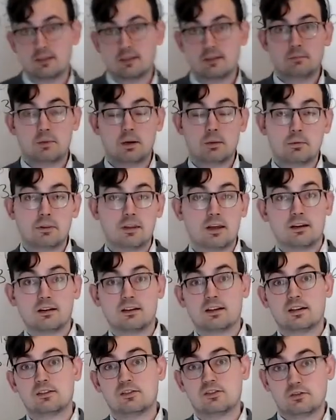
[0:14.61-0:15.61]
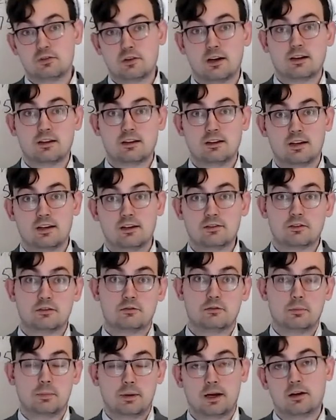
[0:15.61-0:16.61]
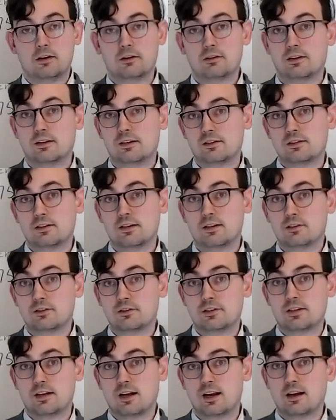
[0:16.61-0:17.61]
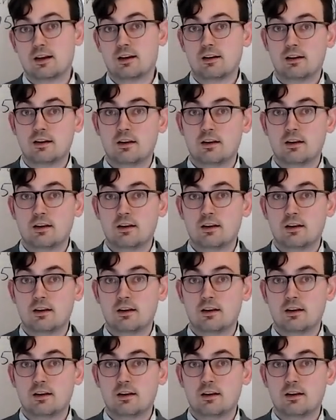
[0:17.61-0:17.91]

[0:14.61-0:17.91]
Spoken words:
people that construct things or repair things to understand